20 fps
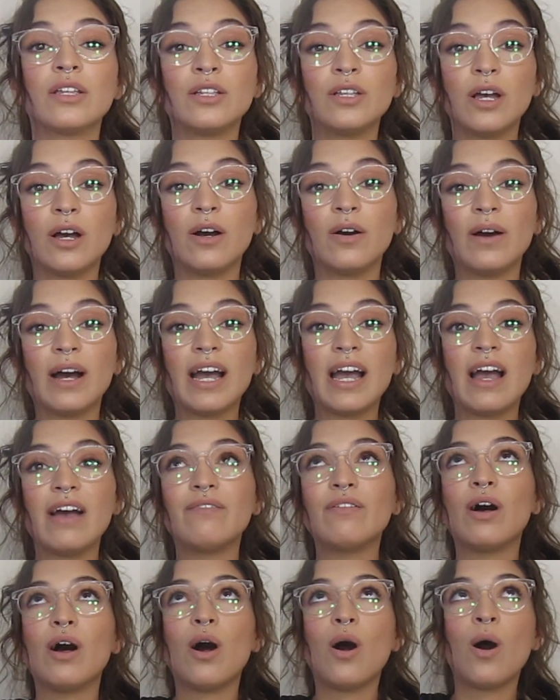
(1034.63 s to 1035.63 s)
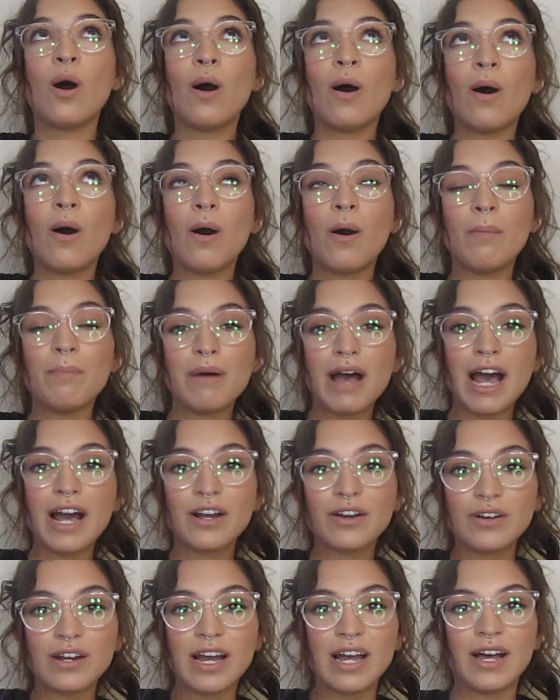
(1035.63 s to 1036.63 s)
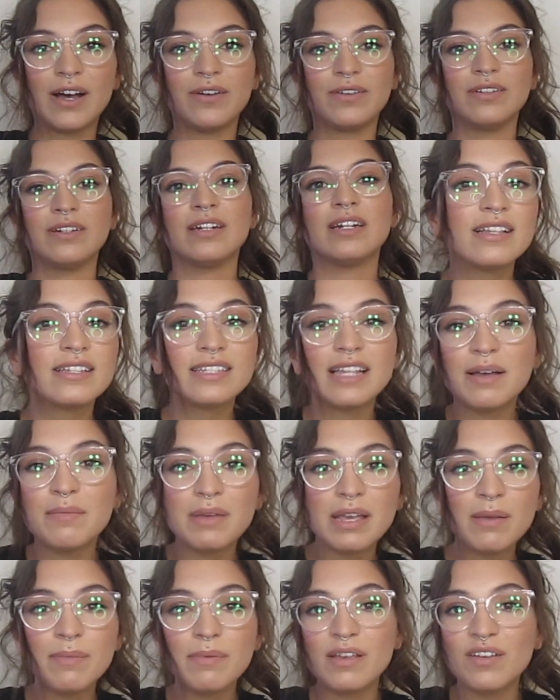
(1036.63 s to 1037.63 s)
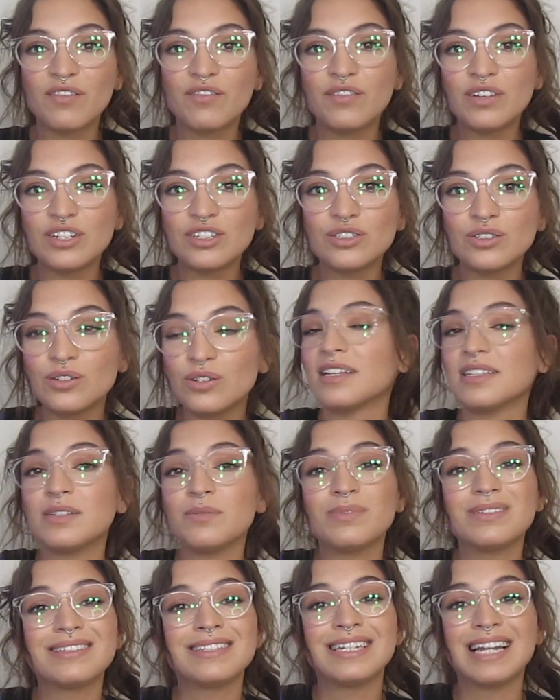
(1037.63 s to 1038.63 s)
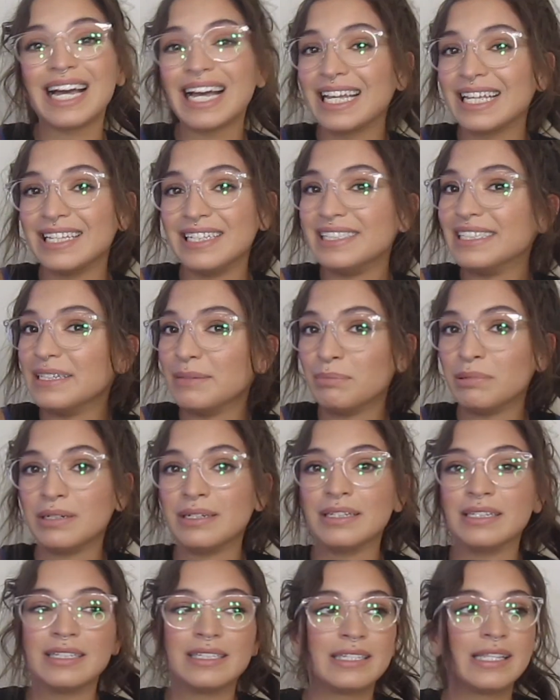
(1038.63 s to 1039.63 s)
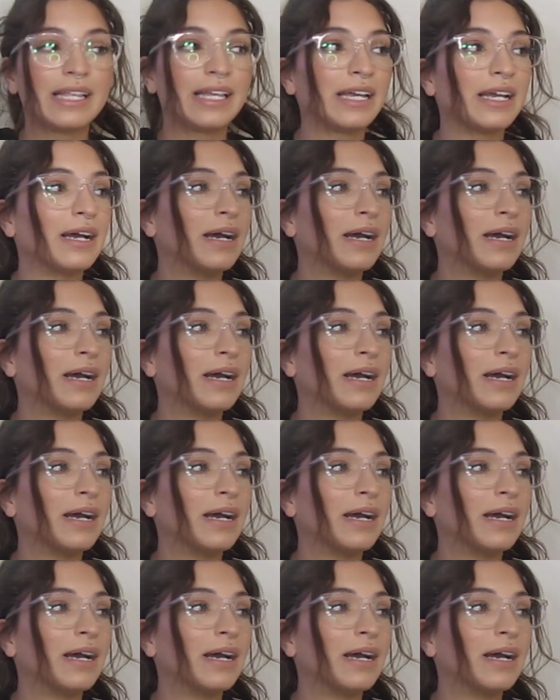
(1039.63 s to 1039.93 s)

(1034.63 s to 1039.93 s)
Yo, I have a whole background. Does that make me official? Because it was not easy putting this thing